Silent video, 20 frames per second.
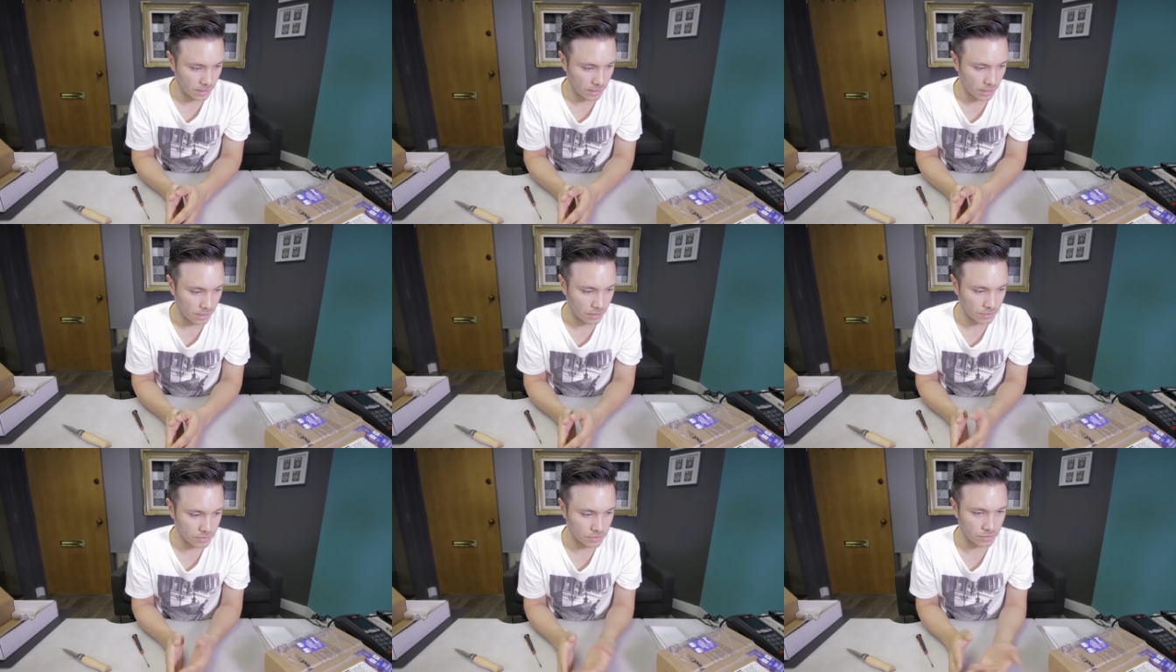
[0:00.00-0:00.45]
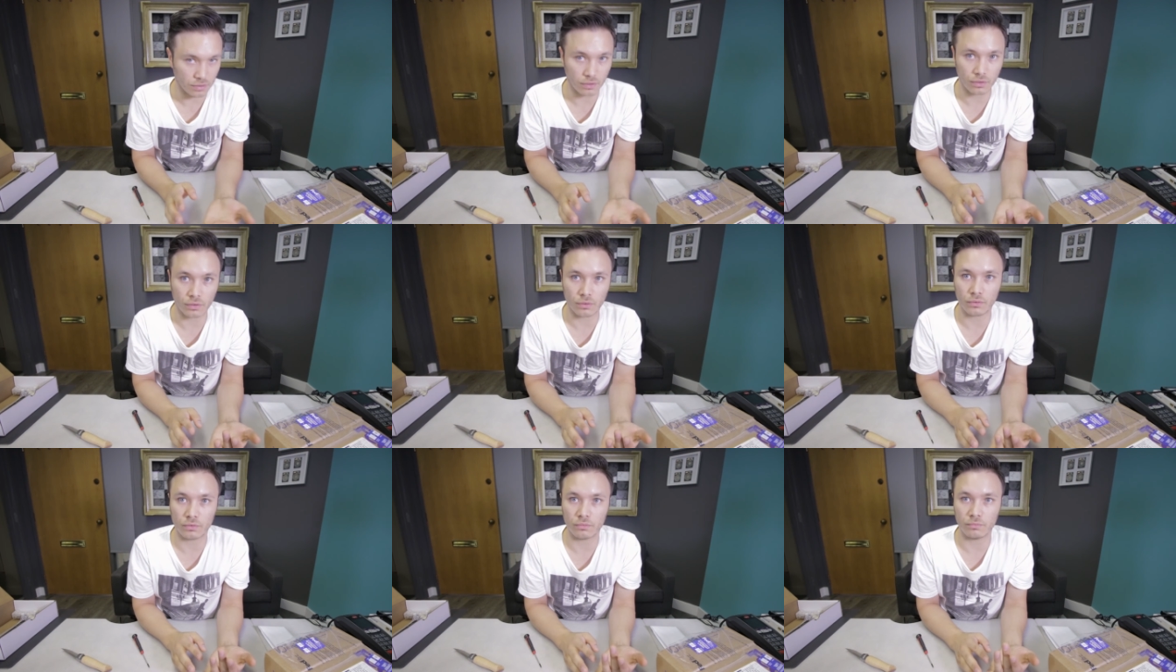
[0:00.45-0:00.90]
uh,
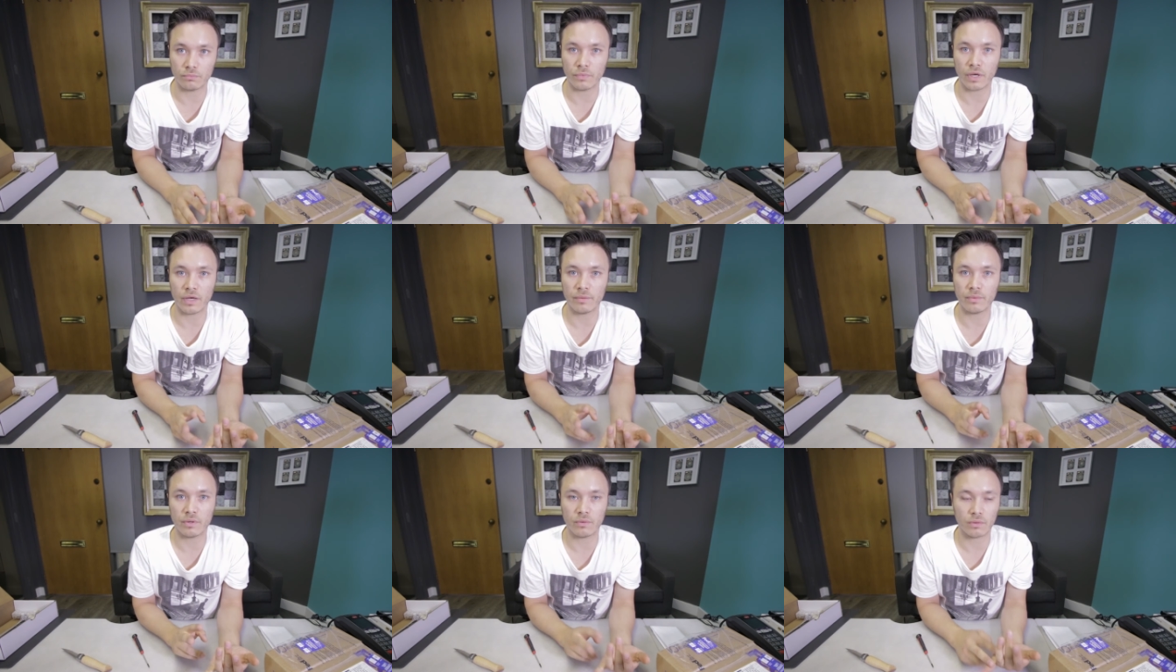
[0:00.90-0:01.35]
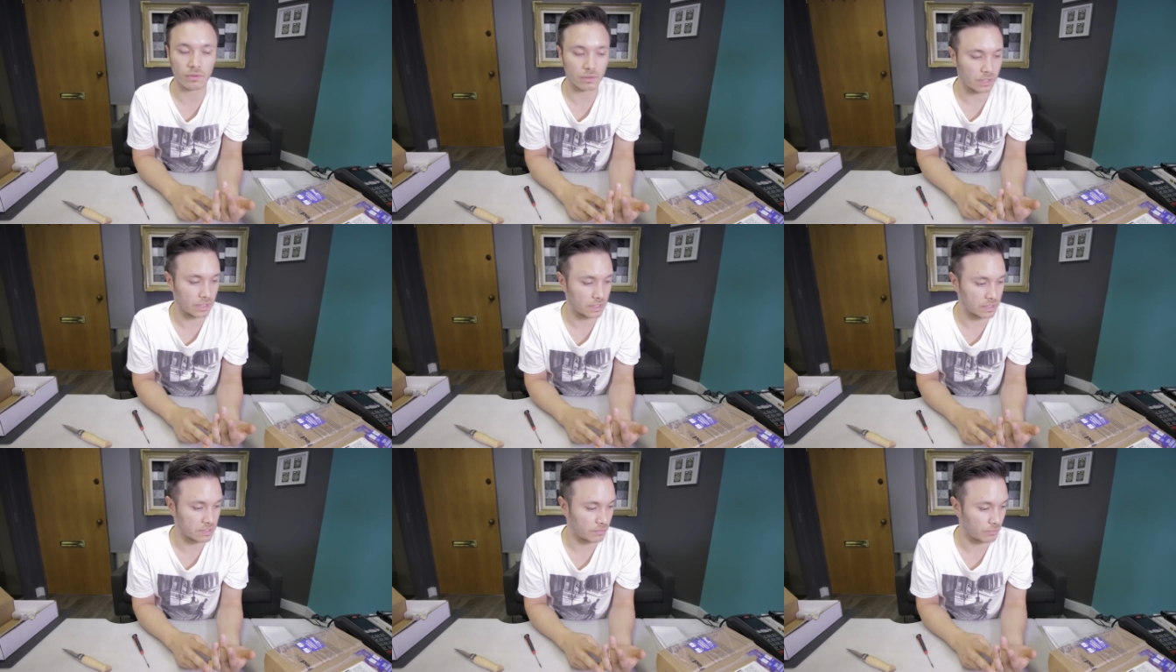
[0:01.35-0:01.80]
so maybe we'll
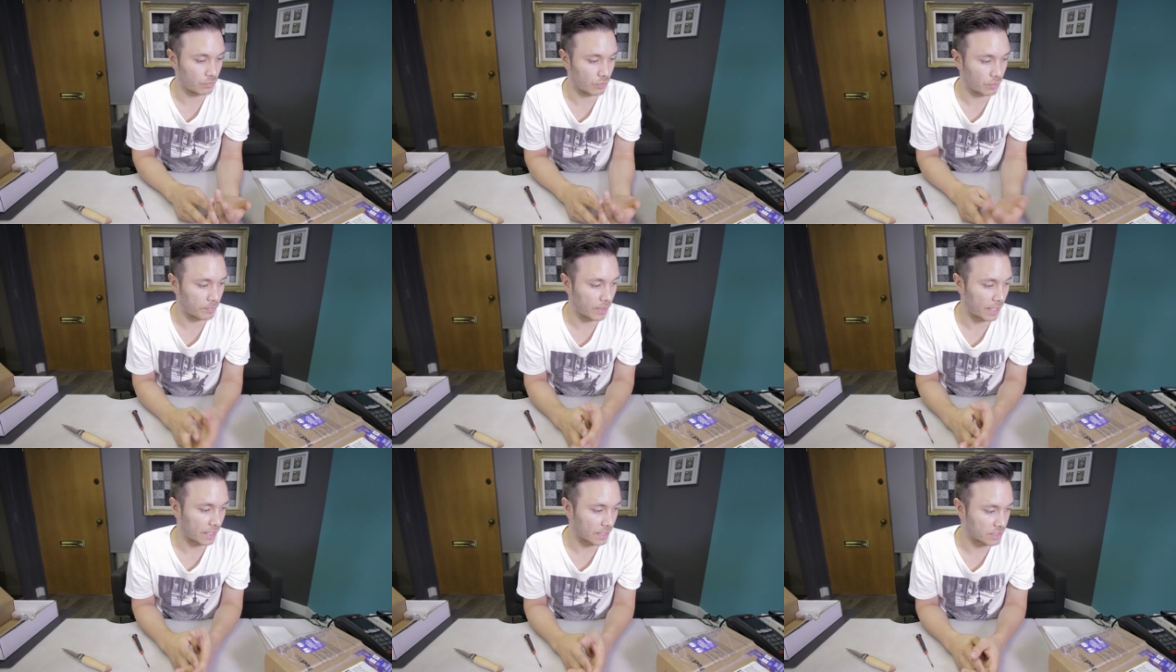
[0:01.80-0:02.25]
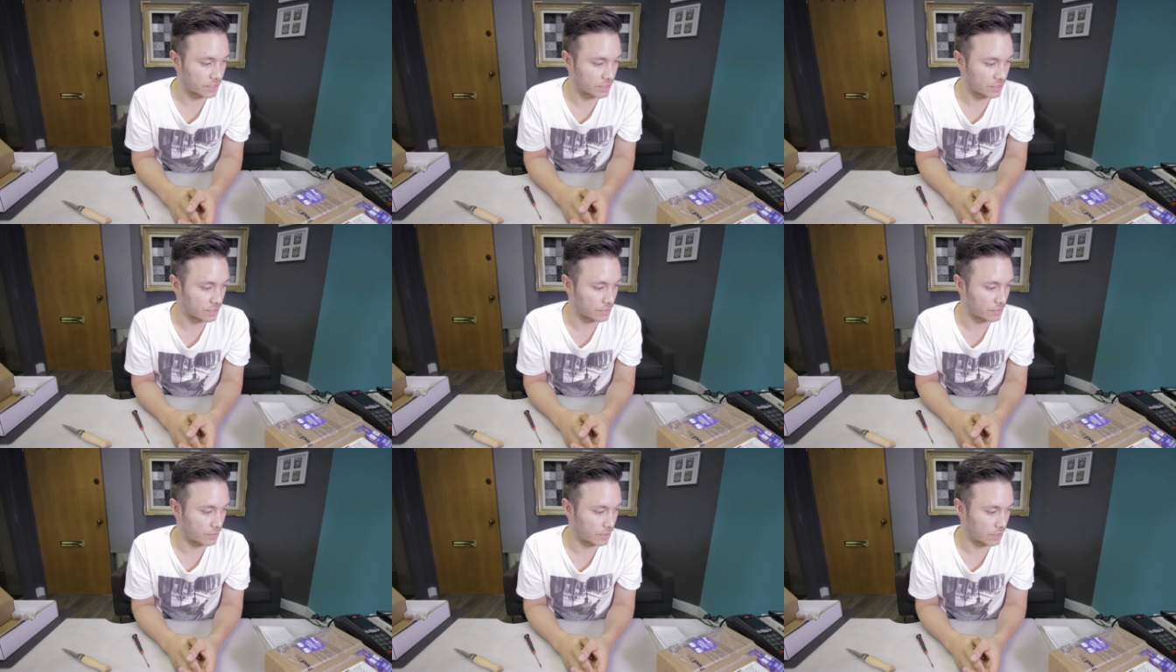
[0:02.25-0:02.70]
get some more
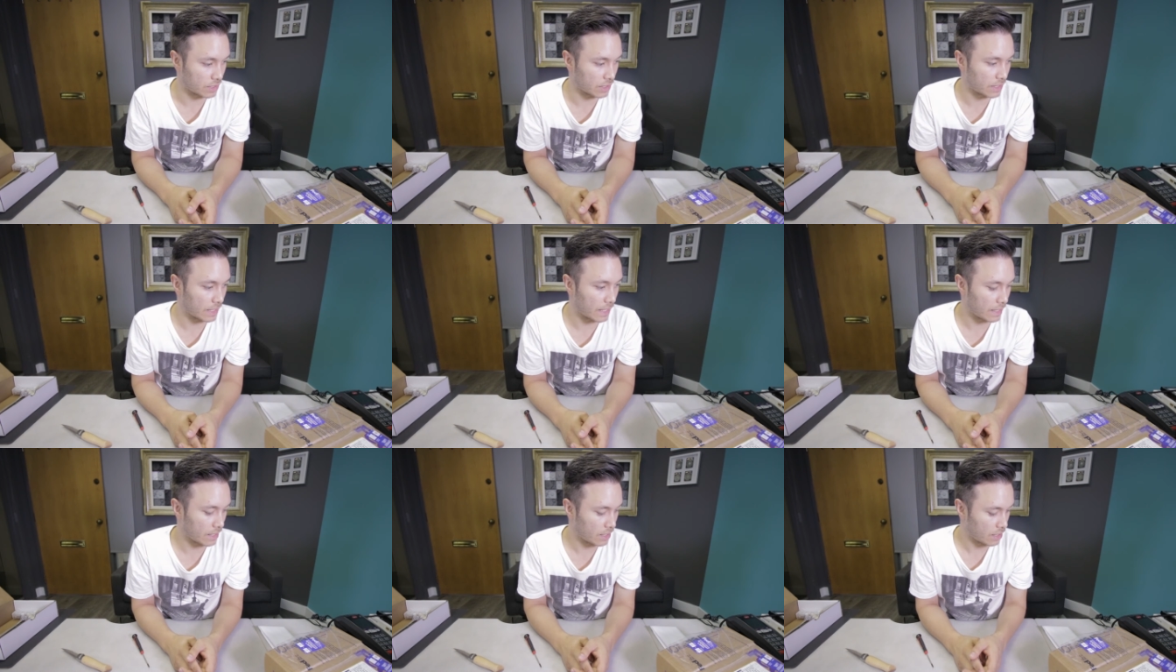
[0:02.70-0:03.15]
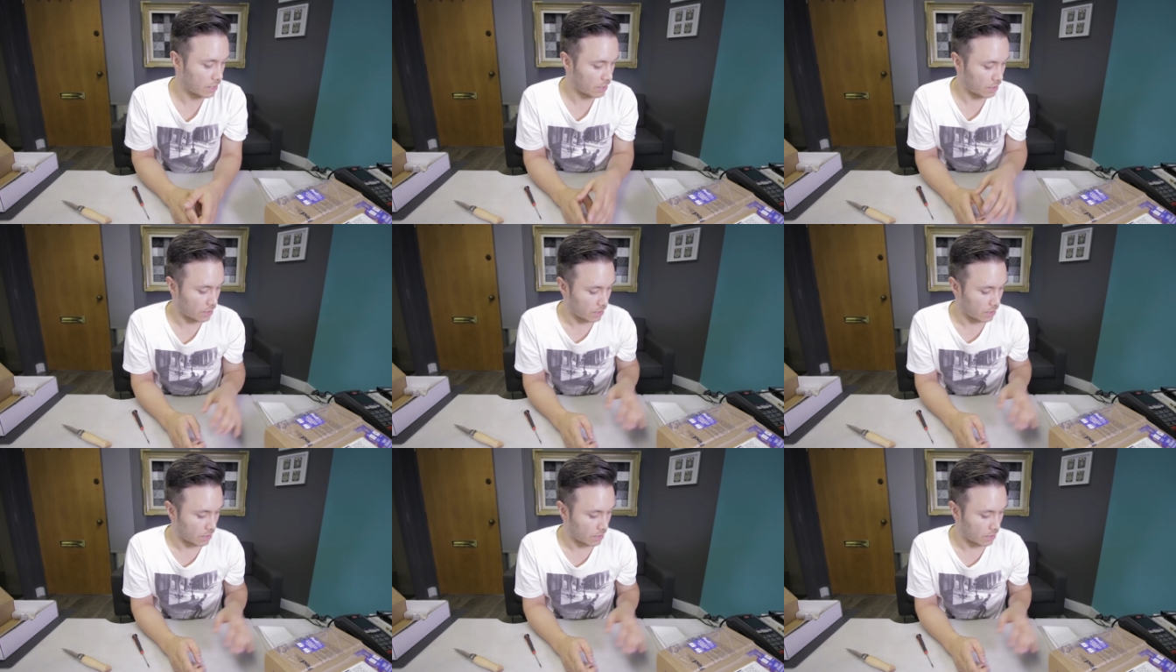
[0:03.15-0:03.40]
packages during the day.